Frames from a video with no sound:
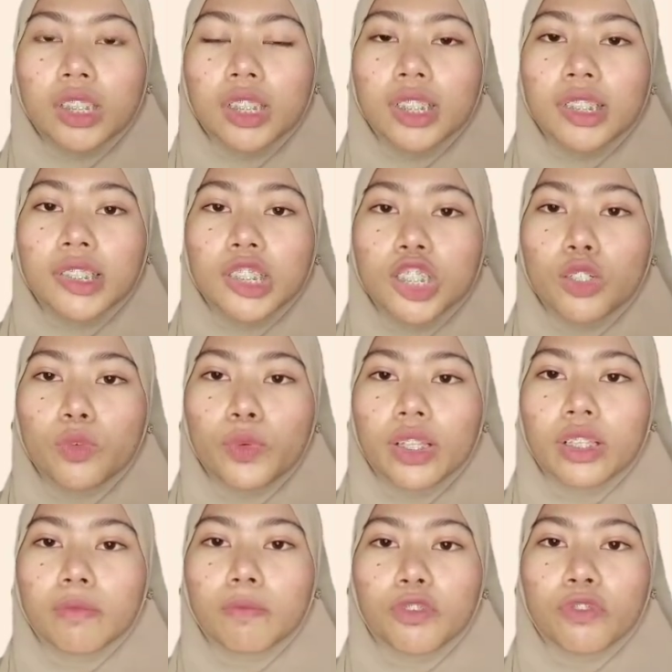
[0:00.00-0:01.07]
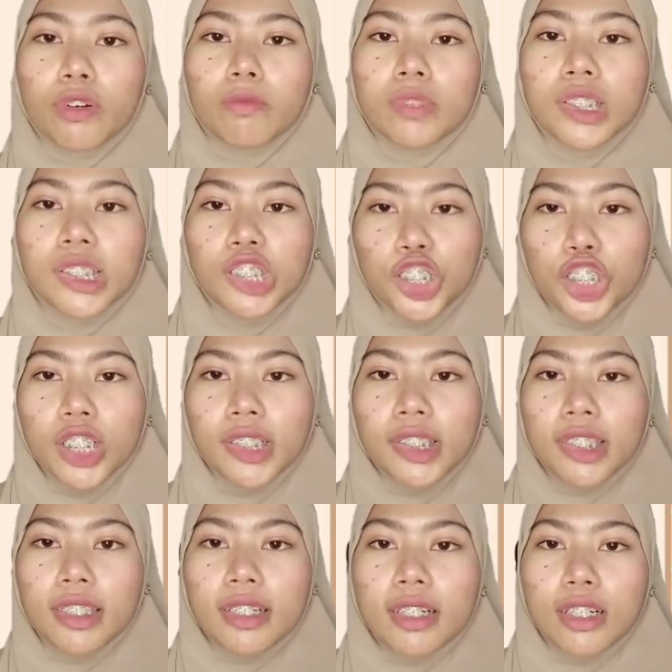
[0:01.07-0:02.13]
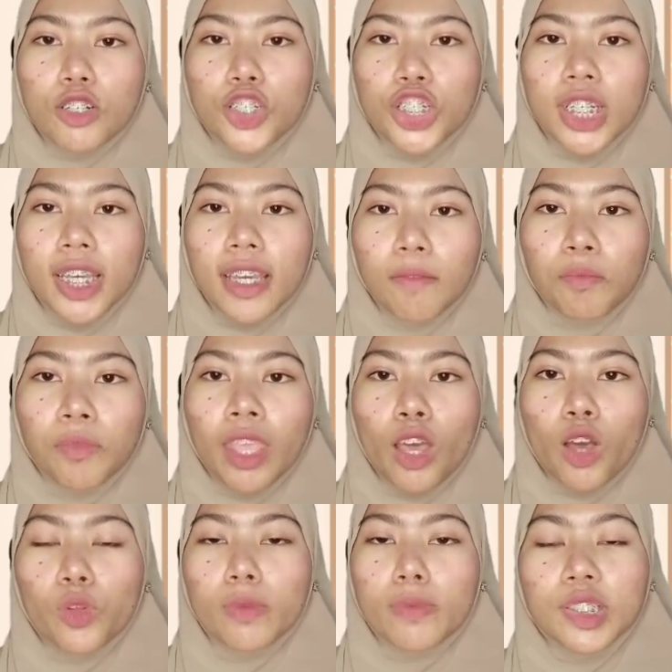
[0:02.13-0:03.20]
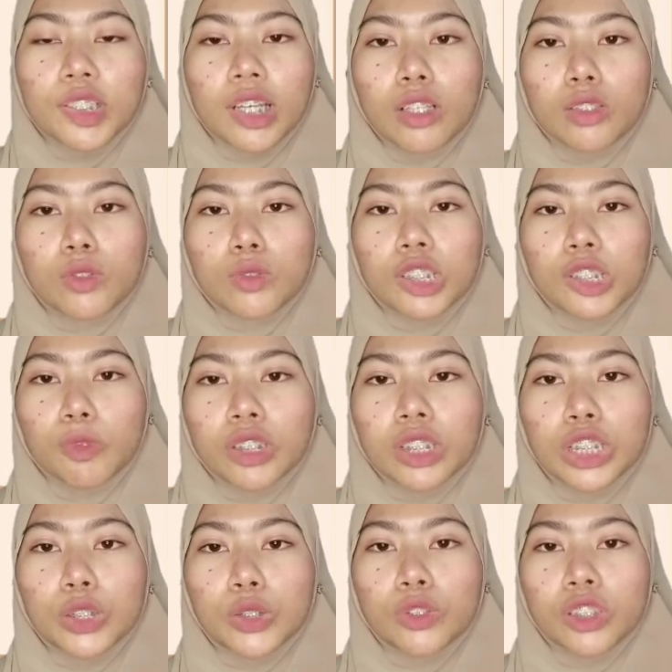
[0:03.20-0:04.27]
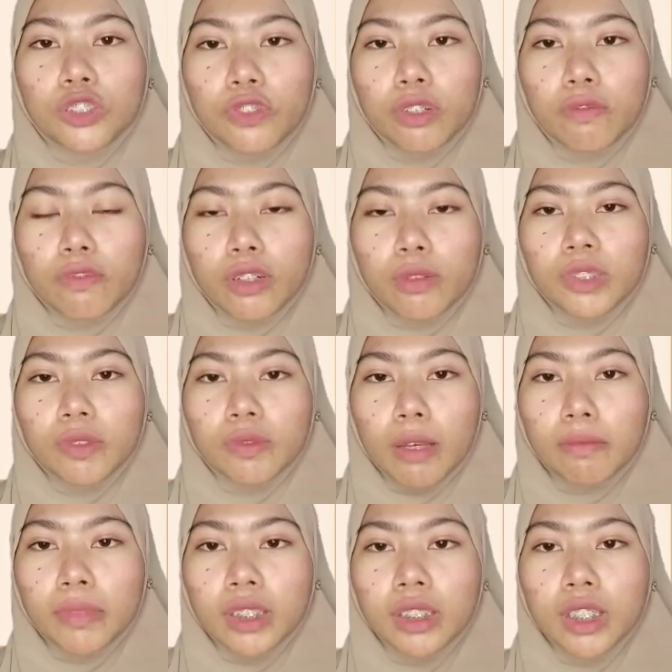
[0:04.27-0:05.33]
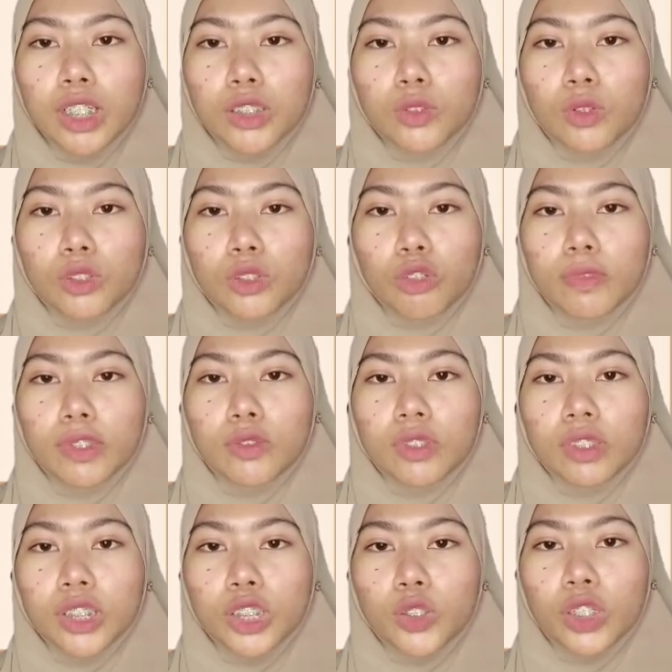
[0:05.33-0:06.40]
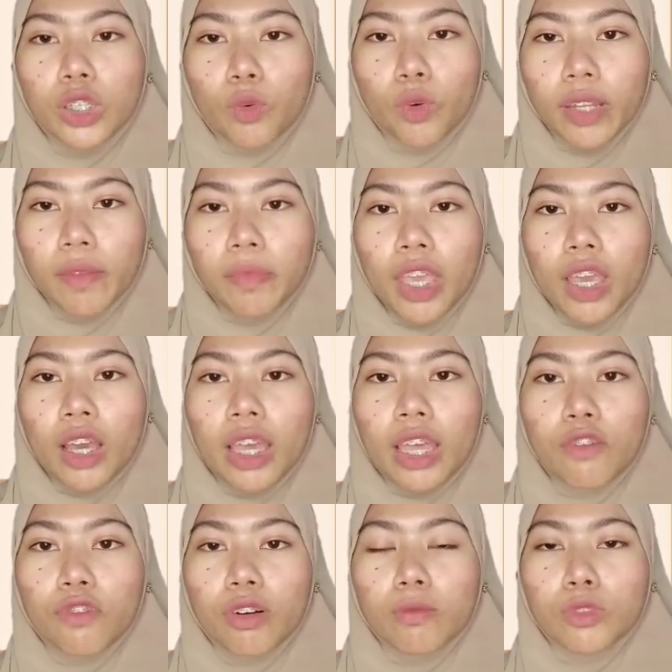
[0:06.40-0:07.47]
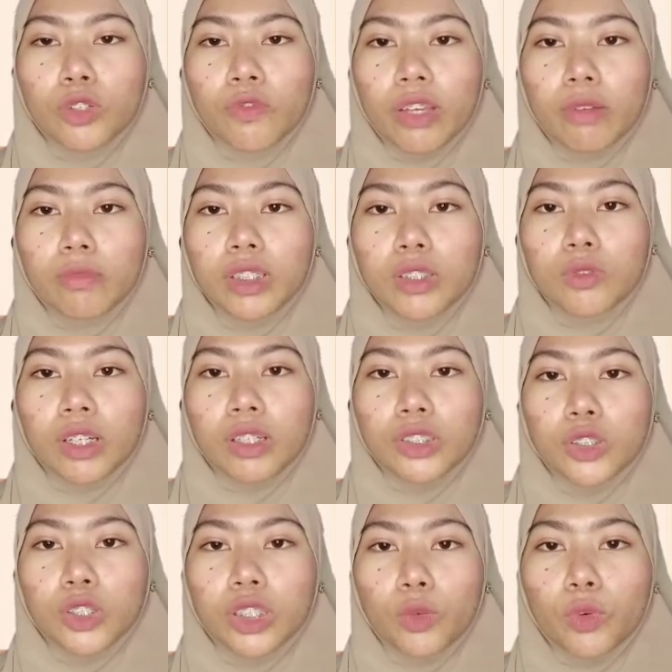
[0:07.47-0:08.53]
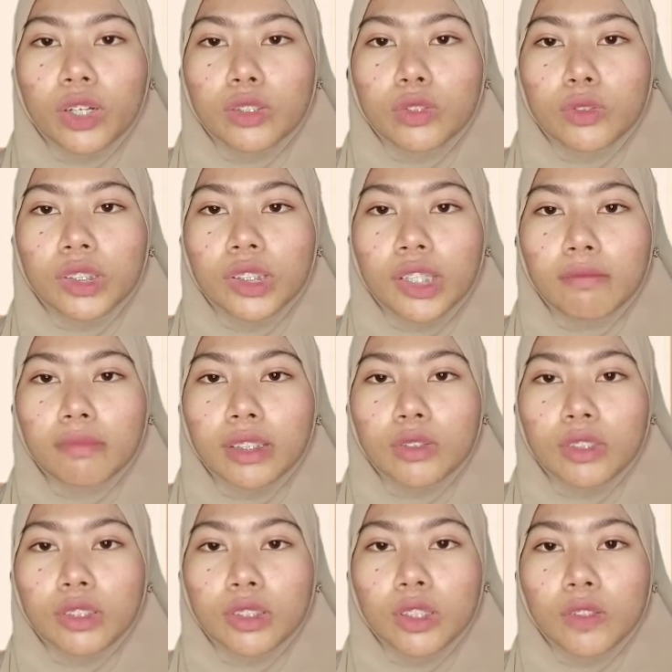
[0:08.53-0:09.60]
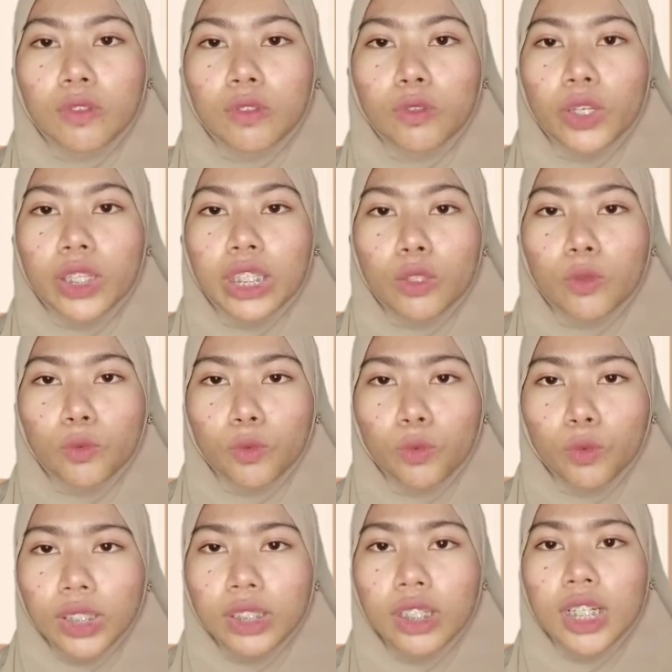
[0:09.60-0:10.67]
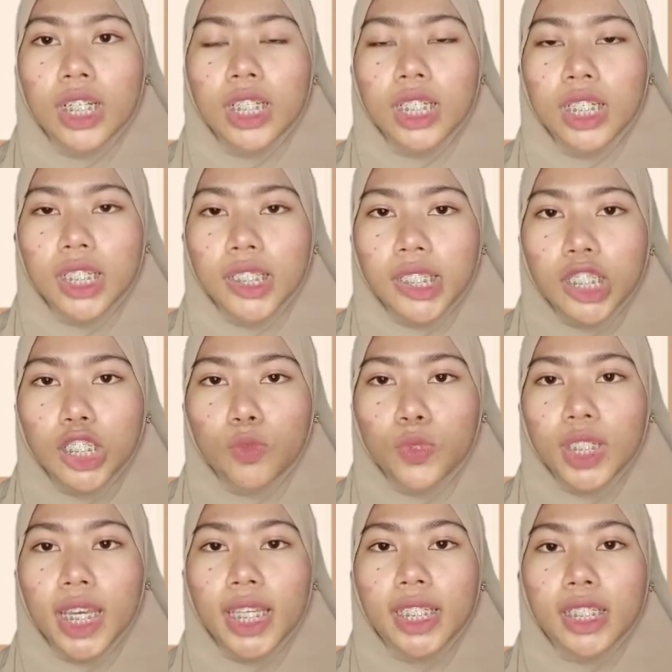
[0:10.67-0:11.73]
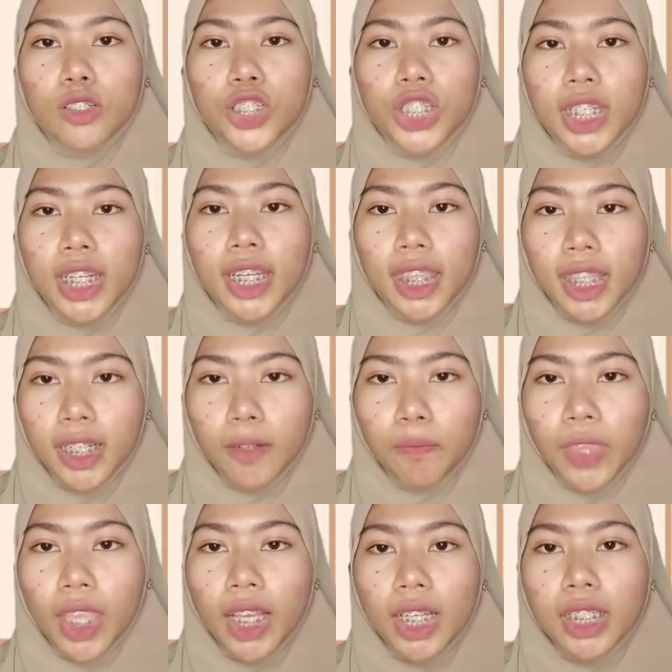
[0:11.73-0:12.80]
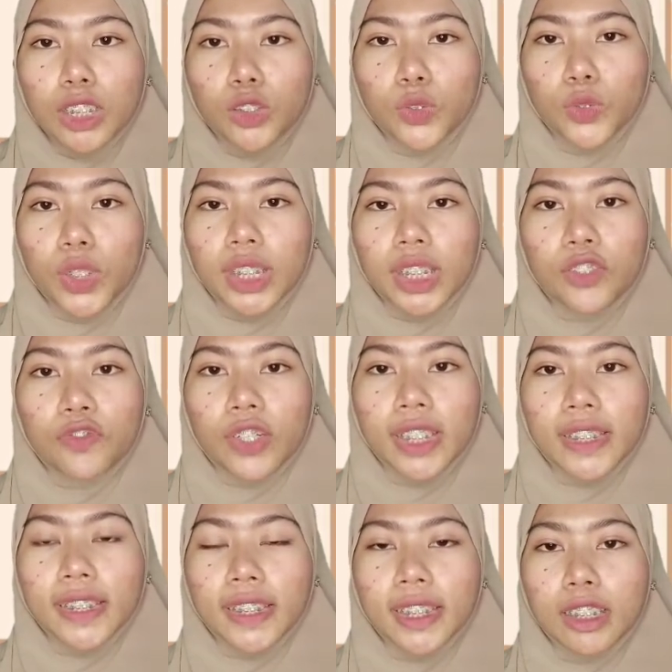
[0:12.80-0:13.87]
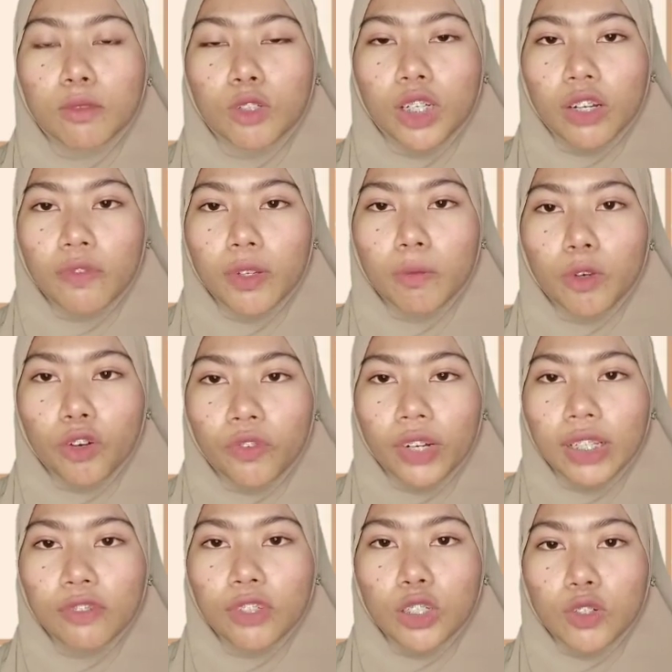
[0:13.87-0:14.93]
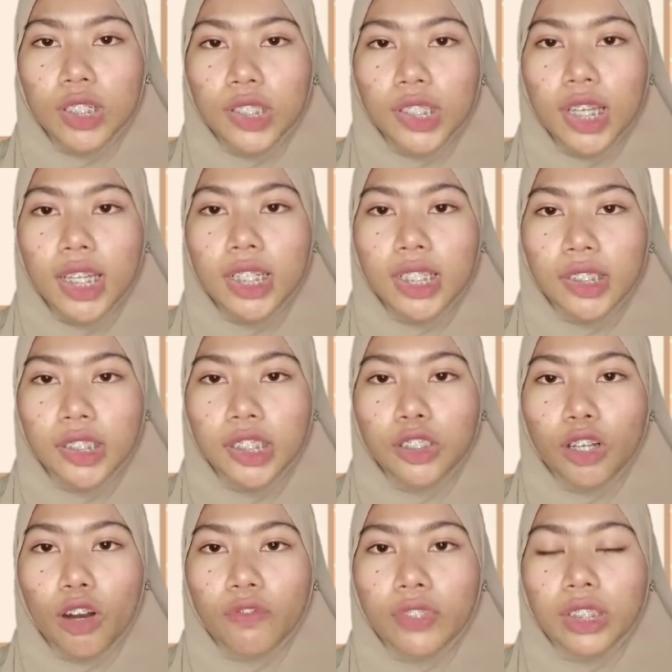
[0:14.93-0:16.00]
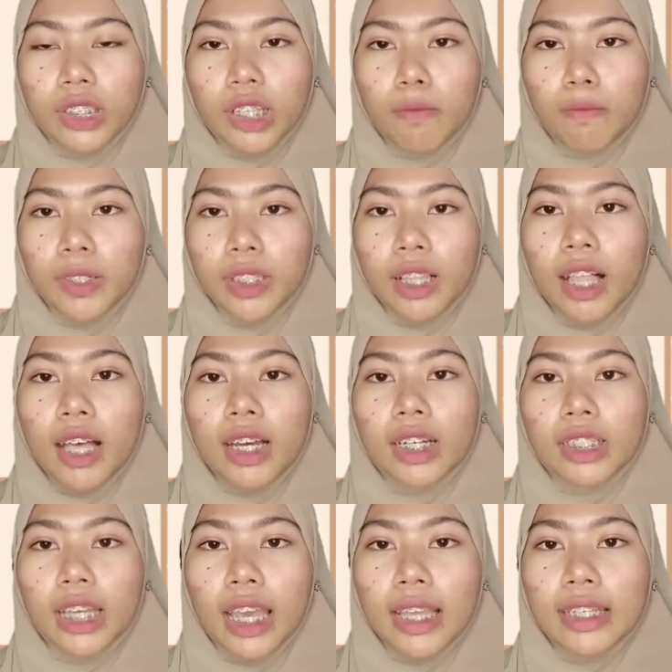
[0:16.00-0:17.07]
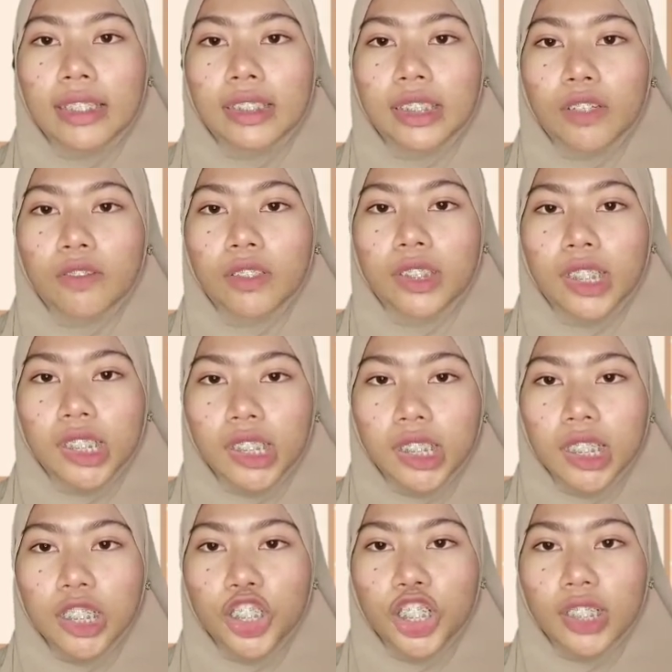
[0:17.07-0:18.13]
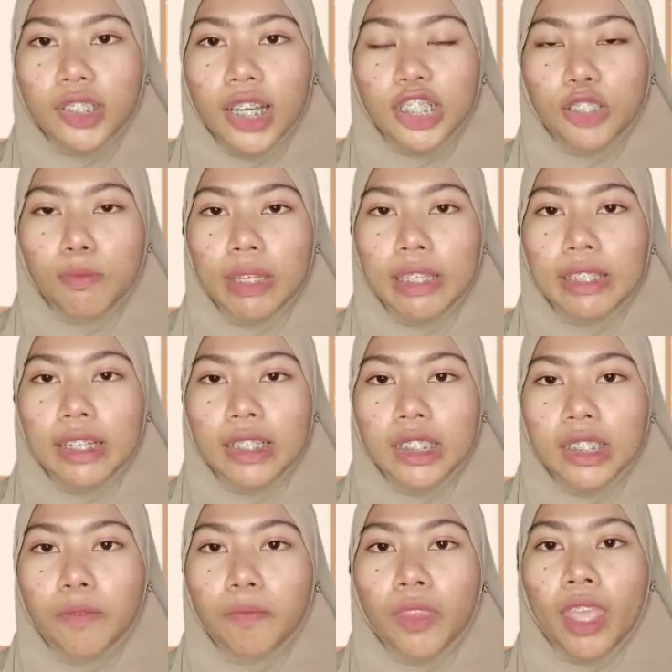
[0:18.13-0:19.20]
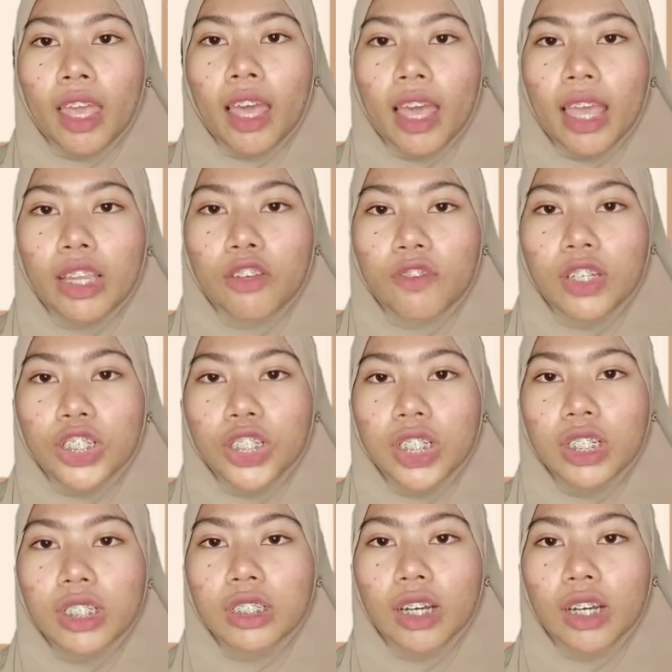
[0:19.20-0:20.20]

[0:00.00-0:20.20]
The researcher will perform this research. The questionnaire will be sent to respondents through Google Form from September to October 2021, and from November 2021 to December 2021, the researcher will get the questionnaire data to identify a demographic profile, frequency analysis of the sample, and descriptive statistics such as mean deviation.